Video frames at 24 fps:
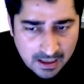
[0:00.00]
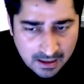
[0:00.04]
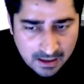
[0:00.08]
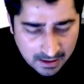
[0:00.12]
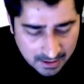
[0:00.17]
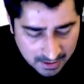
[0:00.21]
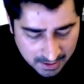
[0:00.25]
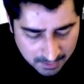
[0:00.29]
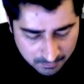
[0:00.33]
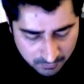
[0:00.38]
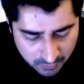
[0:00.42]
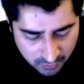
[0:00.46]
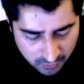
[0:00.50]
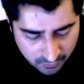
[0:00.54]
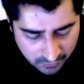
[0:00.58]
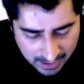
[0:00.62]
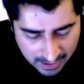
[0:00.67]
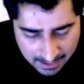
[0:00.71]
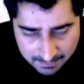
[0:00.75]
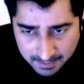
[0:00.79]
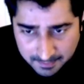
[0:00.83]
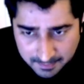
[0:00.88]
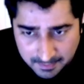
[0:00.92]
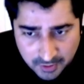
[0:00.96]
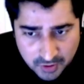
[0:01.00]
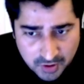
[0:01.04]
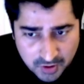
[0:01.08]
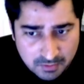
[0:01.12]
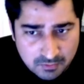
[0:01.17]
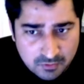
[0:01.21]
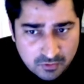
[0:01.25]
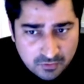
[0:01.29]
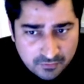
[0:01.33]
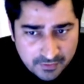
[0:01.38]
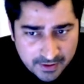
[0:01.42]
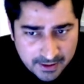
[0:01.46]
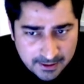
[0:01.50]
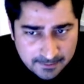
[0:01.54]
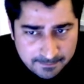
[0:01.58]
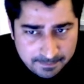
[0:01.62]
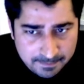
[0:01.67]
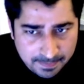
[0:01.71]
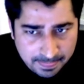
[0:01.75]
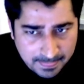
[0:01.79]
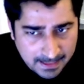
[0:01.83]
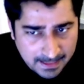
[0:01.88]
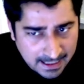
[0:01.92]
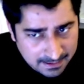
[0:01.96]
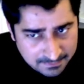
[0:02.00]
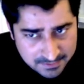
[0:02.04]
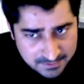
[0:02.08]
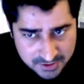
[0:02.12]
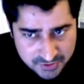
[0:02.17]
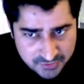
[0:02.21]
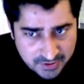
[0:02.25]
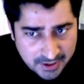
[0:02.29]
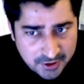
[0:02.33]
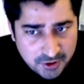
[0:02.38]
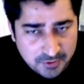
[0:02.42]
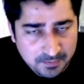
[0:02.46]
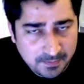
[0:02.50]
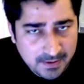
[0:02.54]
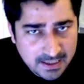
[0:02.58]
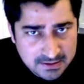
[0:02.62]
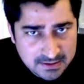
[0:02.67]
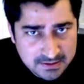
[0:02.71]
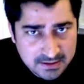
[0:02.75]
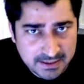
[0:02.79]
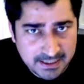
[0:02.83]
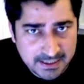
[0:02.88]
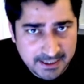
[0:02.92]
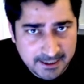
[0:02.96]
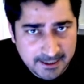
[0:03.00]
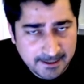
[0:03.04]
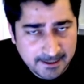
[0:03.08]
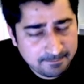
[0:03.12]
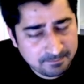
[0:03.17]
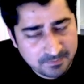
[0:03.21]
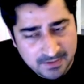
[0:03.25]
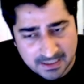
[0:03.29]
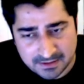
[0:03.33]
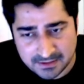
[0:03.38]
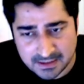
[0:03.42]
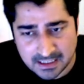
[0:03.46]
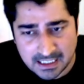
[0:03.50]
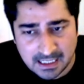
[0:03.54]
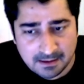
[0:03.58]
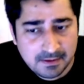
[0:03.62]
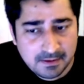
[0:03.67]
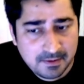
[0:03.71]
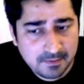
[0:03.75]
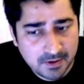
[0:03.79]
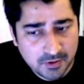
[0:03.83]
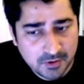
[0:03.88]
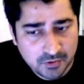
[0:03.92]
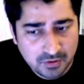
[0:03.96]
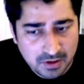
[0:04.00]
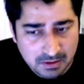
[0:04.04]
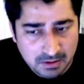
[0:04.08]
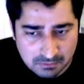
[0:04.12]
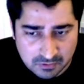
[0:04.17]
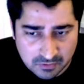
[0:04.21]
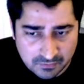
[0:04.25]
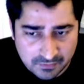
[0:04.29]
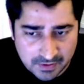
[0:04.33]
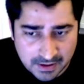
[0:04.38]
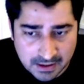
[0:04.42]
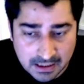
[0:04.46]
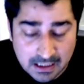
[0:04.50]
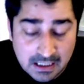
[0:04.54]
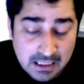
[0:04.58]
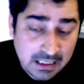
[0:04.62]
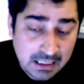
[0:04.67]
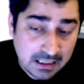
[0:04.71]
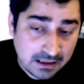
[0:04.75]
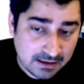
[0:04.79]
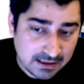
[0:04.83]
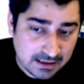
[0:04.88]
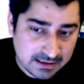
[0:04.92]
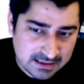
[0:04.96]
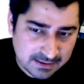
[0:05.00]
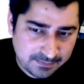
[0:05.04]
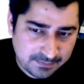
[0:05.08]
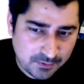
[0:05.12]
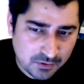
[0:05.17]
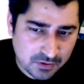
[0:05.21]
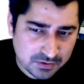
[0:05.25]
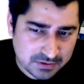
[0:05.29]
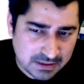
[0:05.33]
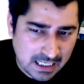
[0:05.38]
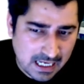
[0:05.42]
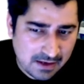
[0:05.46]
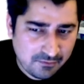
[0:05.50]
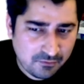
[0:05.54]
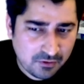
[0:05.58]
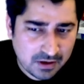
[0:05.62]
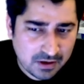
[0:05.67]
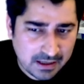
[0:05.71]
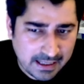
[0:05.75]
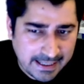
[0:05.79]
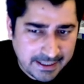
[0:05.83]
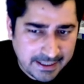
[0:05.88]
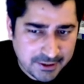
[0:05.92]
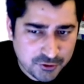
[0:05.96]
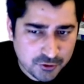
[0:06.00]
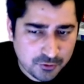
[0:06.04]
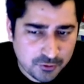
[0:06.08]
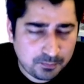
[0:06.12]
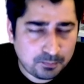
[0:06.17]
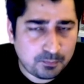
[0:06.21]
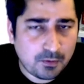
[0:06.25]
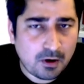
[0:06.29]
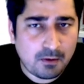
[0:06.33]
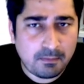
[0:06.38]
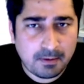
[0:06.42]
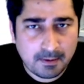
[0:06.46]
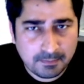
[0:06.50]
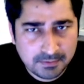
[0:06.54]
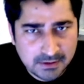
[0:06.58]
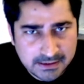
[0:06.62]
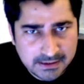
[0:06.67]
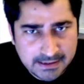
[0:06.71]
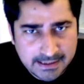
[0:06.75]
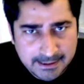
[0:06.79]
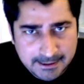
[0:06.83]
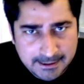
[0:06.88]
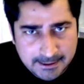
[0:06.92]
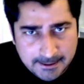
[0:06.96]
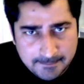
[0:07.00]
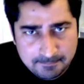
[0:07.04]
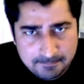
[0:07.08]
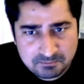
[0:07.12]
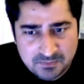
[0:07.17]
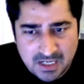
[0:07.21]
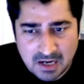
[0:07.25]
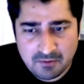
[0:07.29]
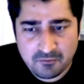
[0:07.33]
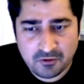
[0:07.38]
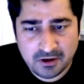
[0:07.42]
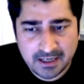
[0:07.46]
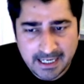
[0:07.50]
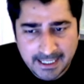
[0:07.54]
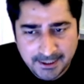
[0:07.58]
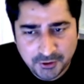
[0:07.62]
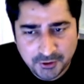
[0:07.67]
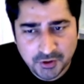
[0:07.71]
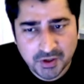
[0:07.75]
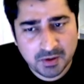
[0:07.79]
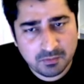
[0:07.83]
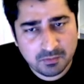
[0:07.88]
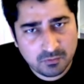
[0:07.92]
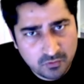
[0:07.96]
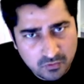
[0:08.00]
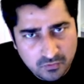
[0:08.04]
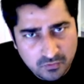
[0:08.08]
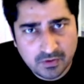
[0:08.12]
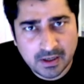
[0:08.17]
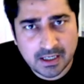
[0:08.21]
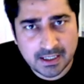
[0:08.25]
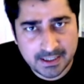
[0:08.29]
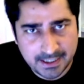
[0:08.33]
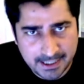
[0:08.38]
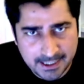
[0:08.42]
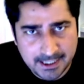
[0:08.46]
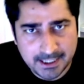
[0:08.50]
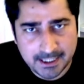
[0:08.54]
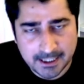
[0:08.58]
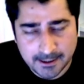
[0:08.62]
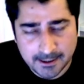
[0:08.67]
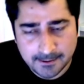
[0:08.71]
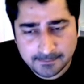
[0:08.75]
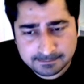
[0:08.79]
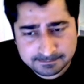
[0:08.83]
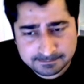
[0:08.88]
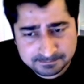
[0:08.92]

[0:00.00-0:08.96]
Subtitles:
remove, I'm able to remove it. I'm just trying to pass the data and then I'm able to remove it. Let's suppose I would like to pop up the data. I would like to remove a data